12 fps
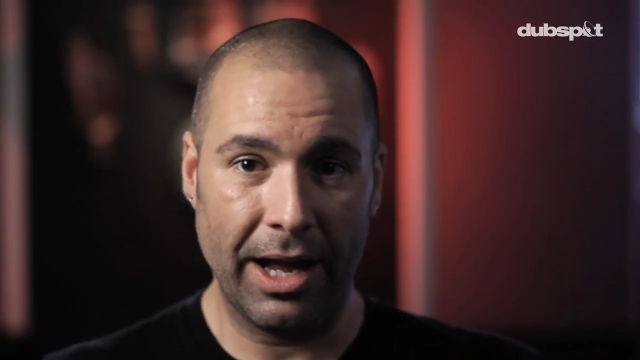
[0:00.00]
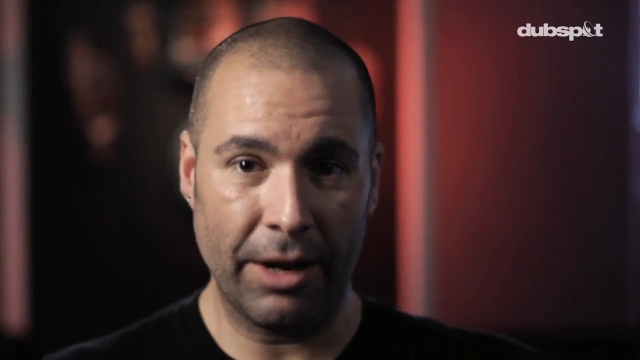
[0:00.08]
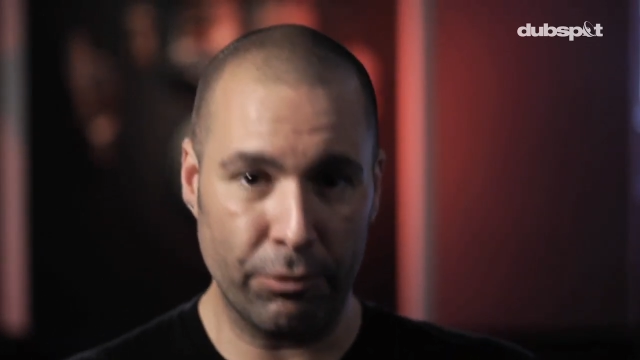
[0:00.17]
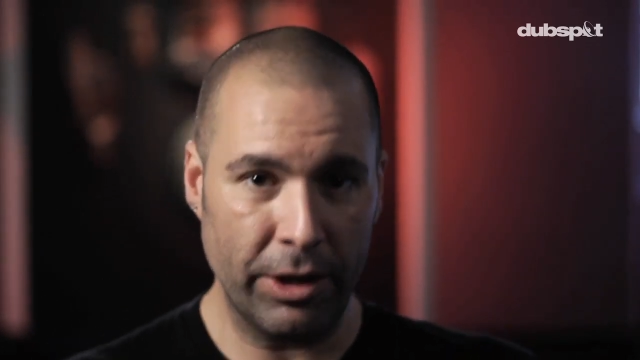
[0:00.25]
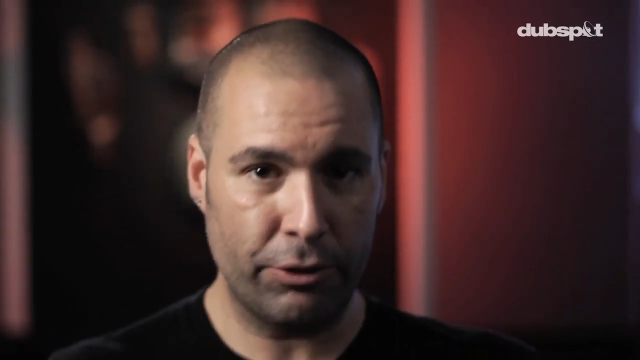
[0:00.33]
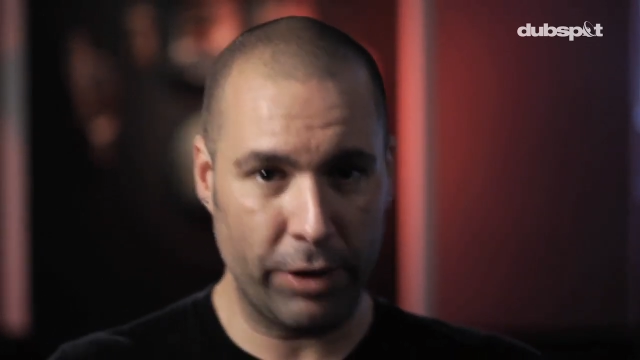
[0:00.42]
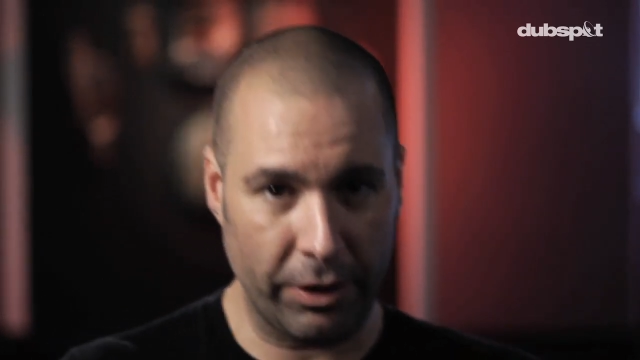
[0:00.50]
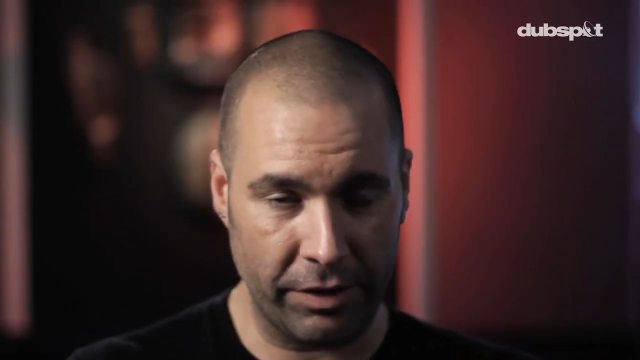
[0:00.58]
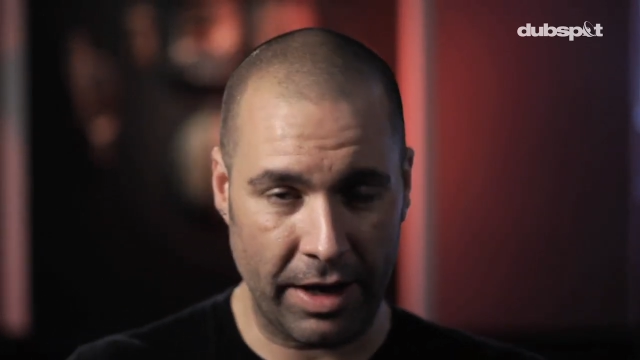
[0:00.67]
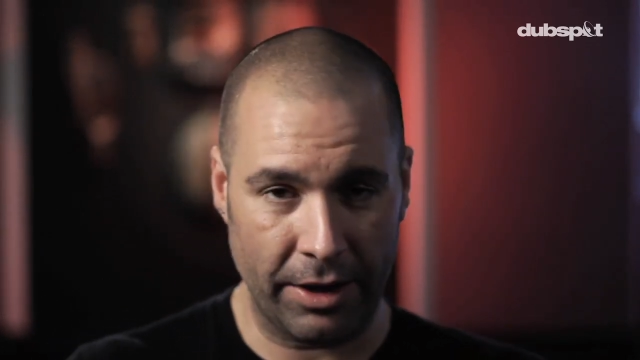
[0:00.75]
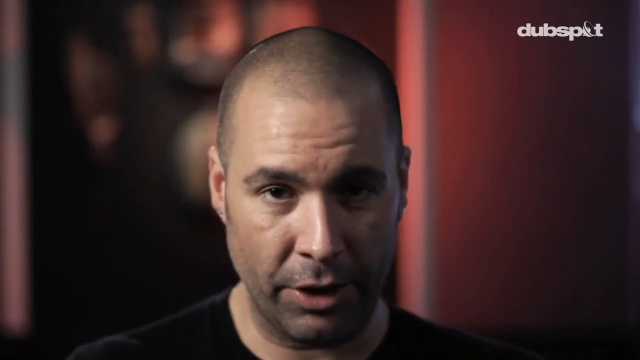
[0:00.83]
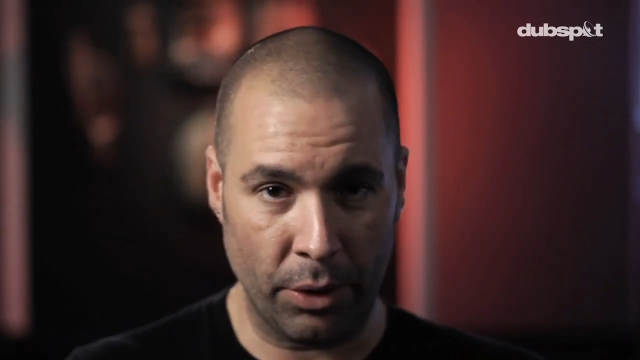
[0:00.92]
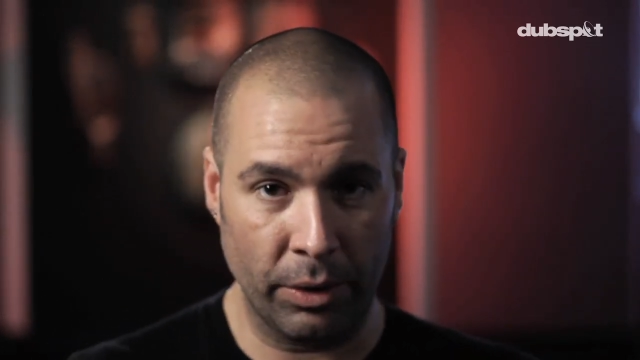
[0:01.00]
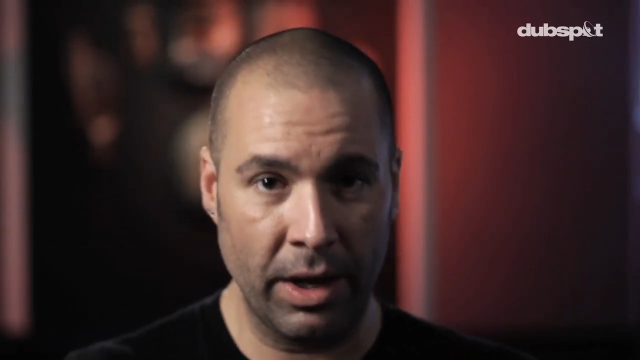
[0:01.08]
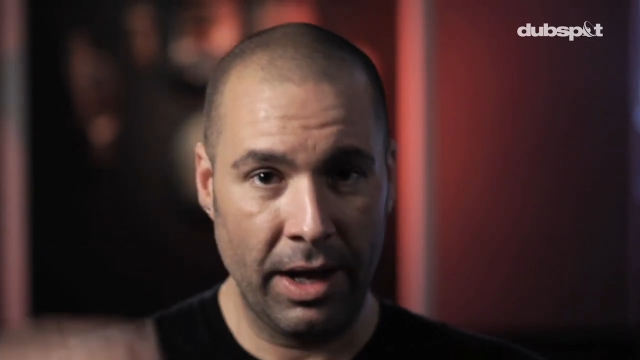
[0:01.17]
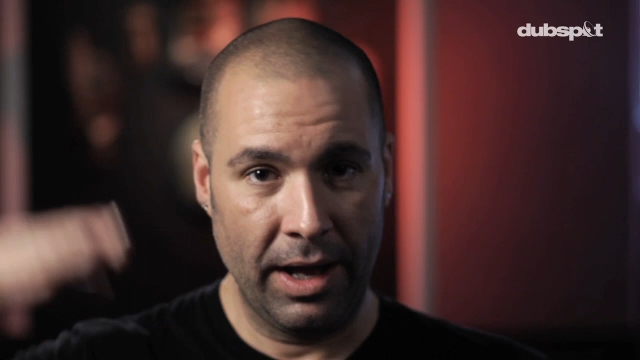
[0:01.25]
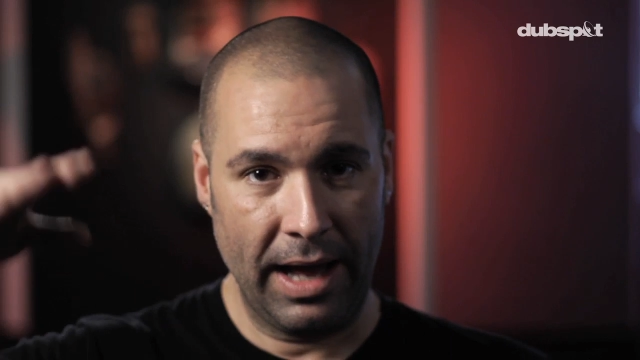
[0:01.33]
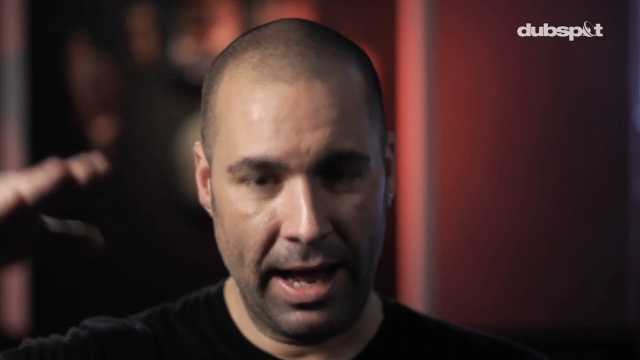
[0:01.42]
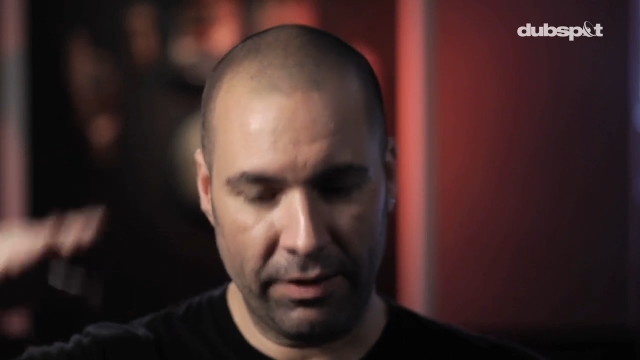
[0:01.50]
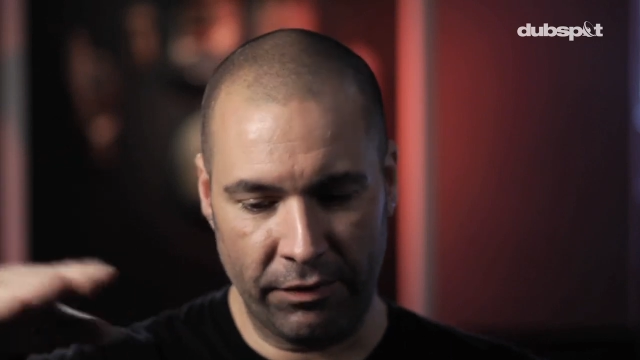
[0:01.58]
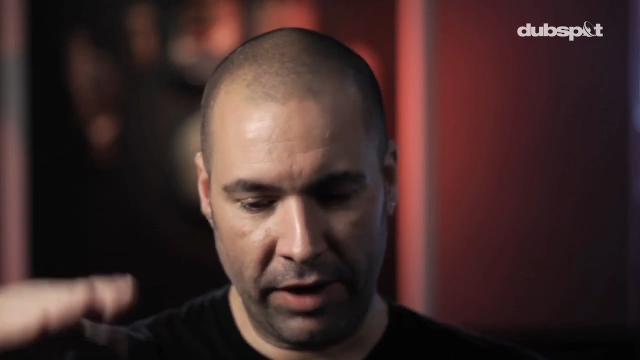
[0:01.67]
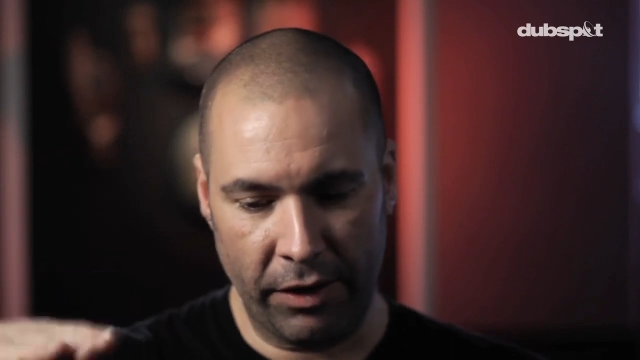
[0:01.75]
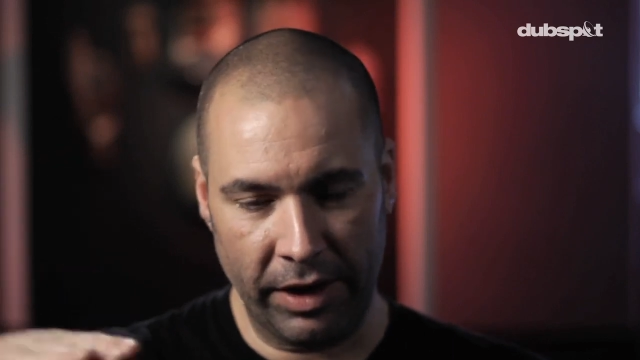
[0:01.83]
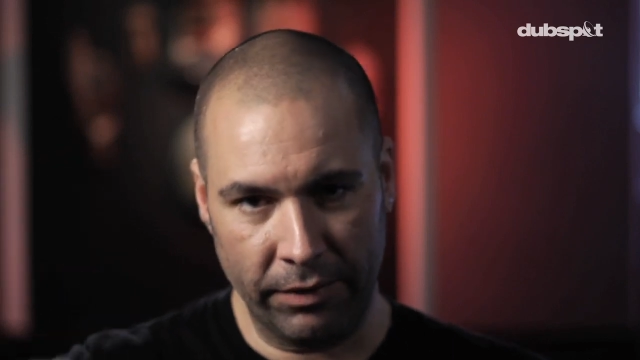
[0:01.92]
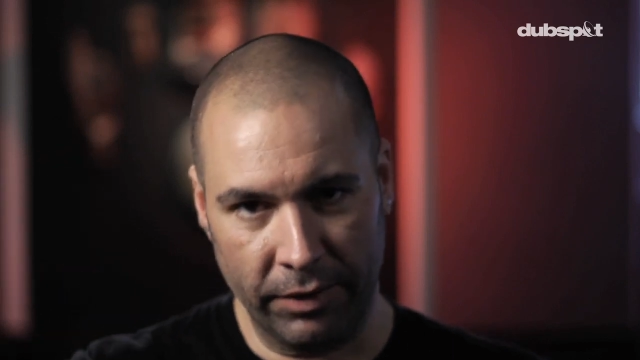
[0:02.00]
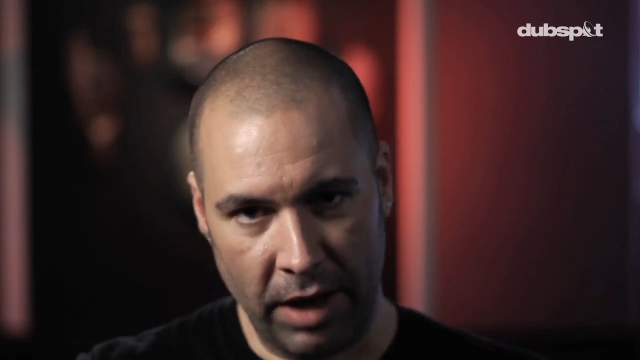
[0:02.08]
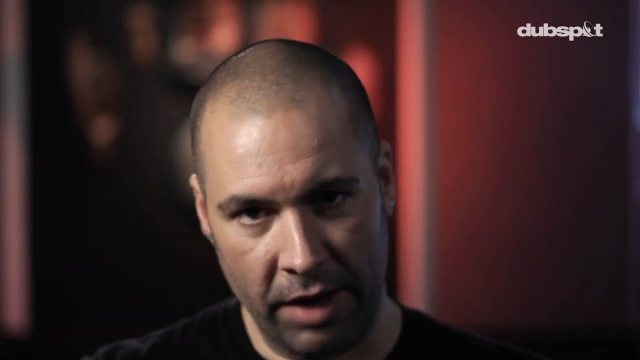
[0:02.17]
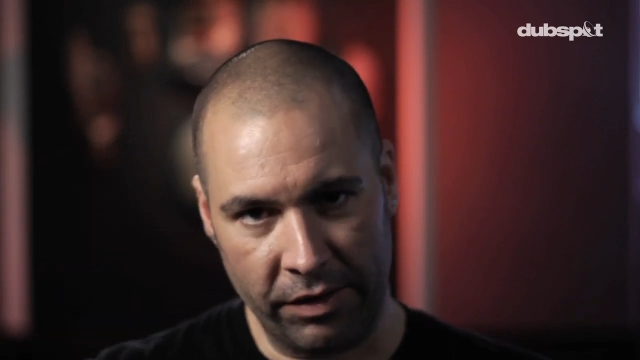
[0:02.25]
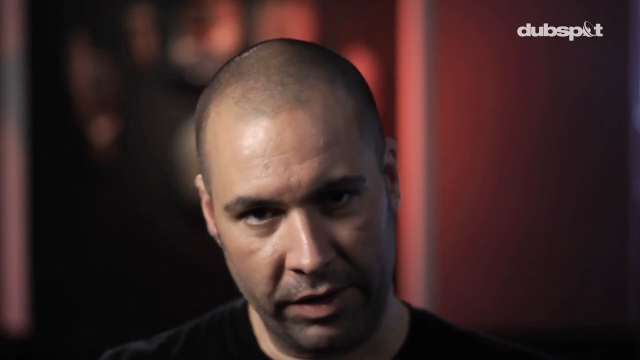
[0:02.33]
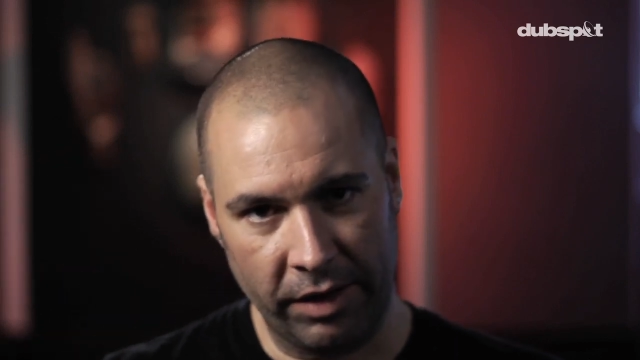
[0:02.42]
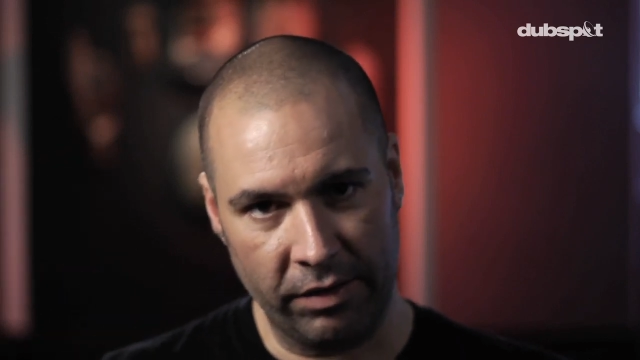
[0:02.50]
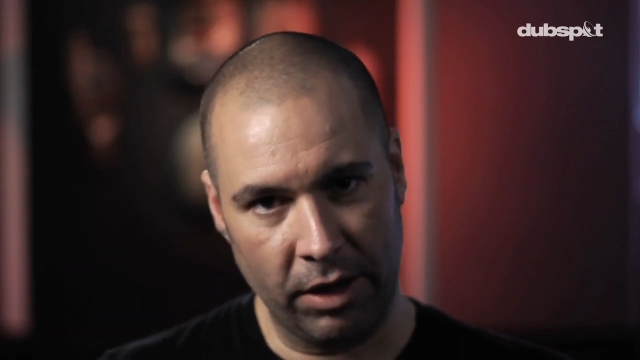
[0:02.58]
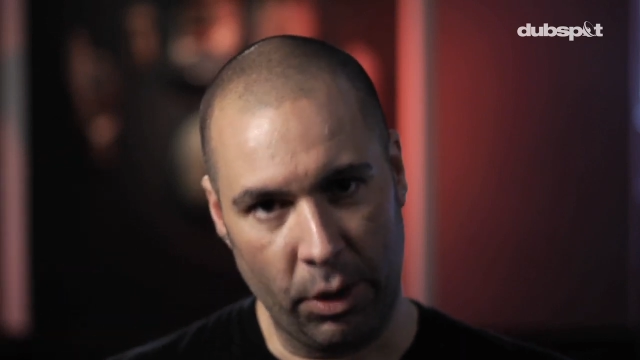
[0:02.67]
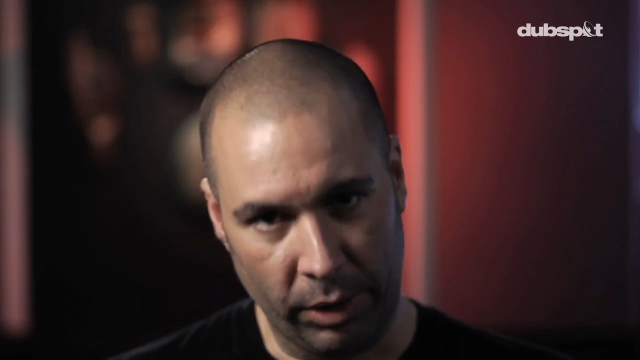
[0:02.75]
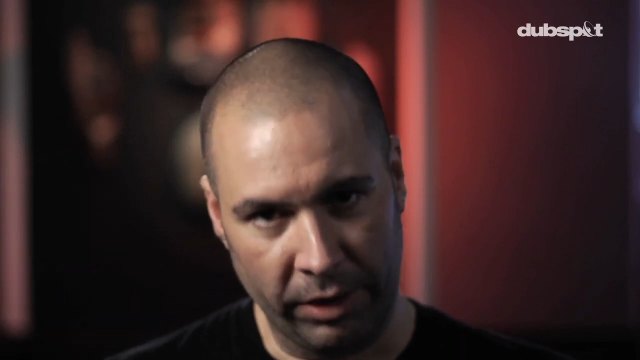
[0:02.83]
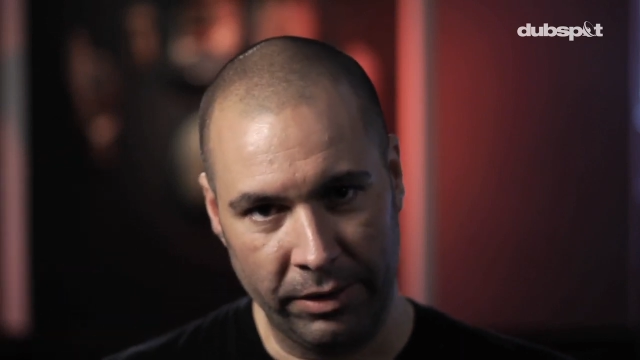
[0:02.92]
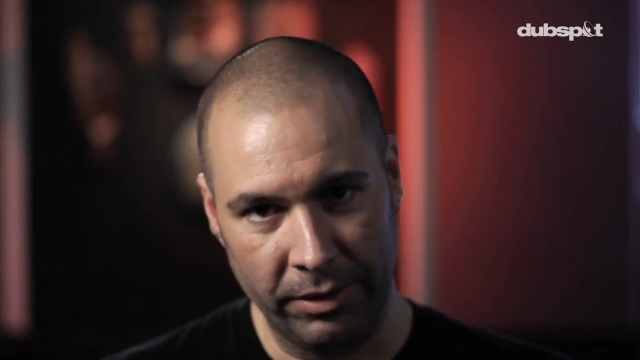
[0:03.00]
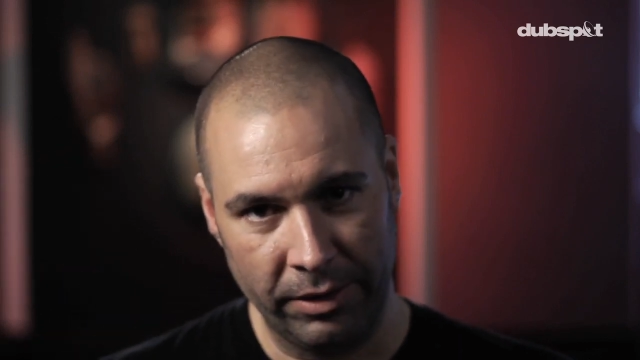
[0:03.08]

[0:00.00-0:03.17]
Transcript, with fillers: it re-triggers that note at varying velocities lower.